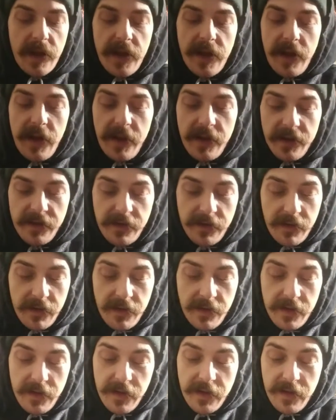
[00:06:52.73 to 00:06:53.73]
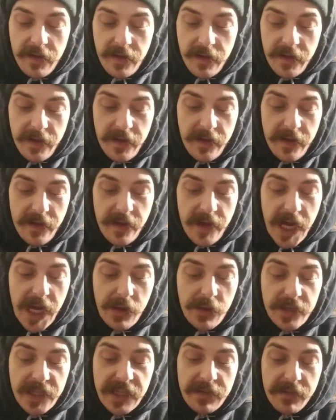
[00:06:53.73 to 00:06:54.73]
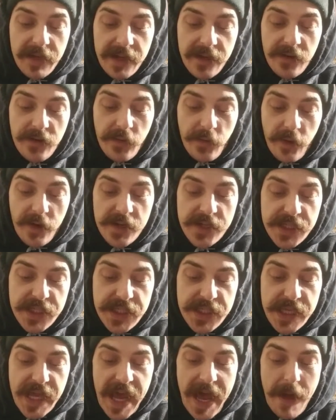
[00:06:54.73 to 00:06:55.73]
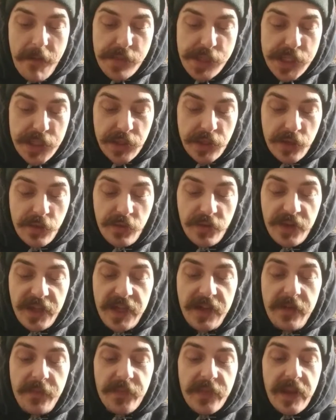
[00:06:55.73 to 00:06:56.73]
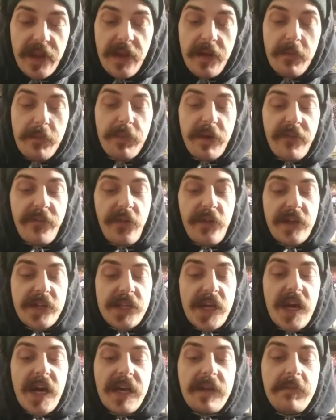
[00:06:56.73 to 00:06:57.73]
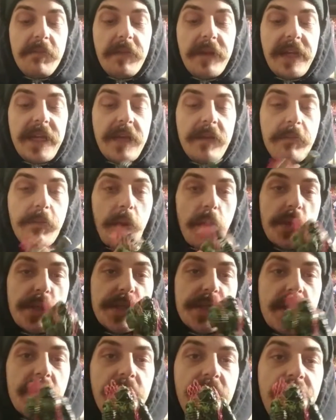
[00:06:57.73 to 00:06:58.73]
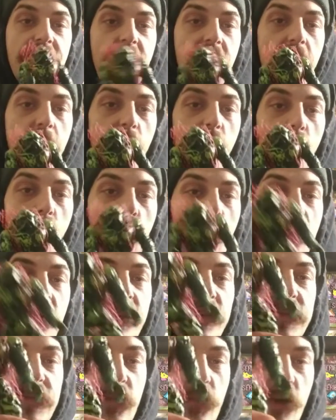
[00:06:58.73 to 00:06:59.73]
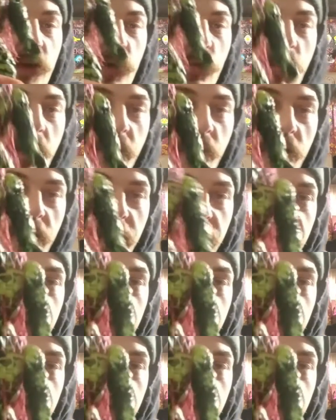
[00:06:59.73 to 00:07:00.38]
And I will eat my own words, absolutely. But for the time being, personally, I'm really sorry, whoever it